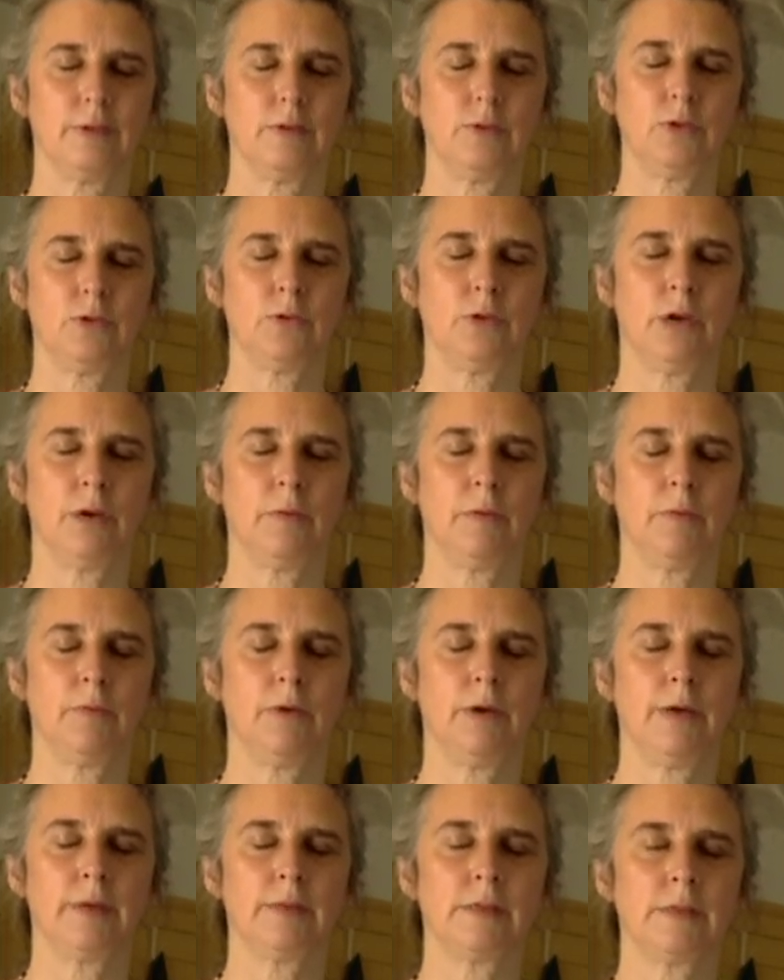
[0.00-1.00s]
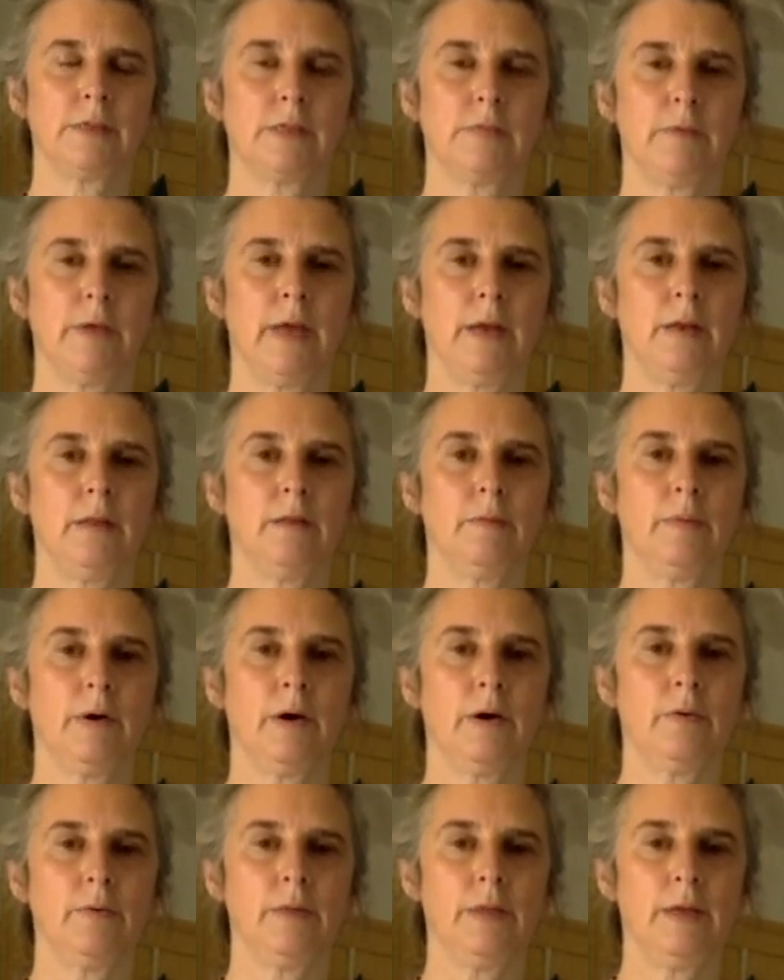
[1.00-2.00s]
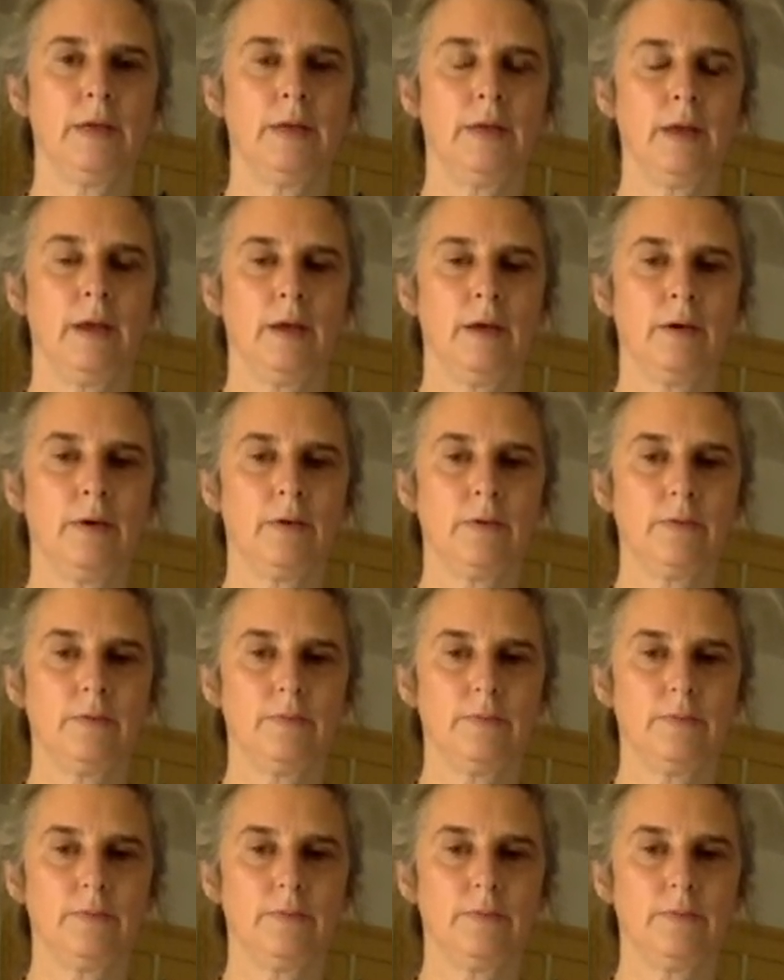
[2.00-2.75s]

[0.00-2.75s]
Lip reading: Do a couple breaths, expanding the ball with the inhale.